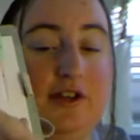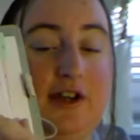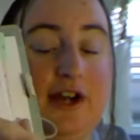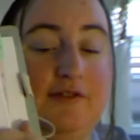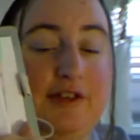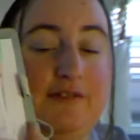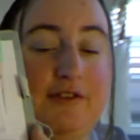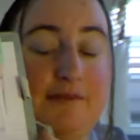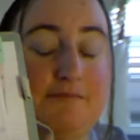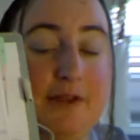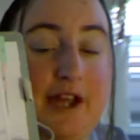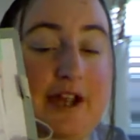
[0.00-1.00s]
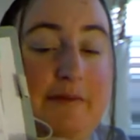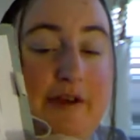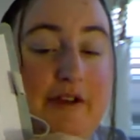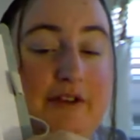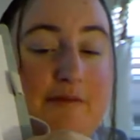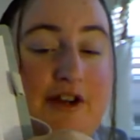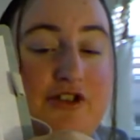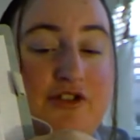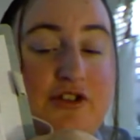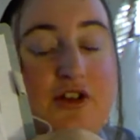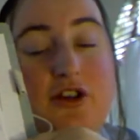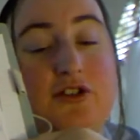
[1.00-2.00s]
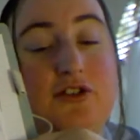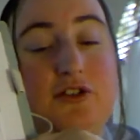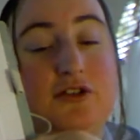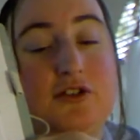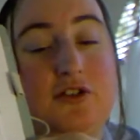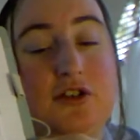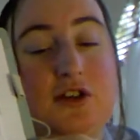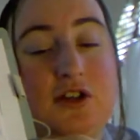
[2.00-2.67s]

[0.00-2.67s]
I've left them blank because I'm actually going to do